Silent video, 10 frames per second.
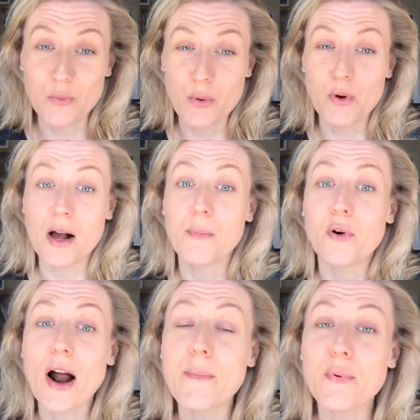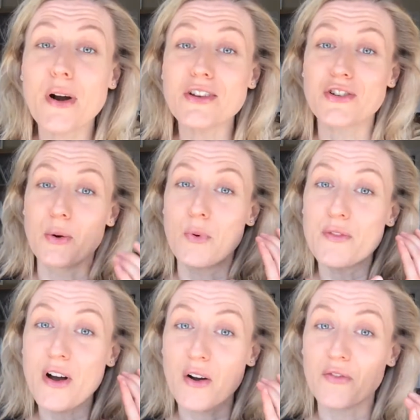where we apply pressure with our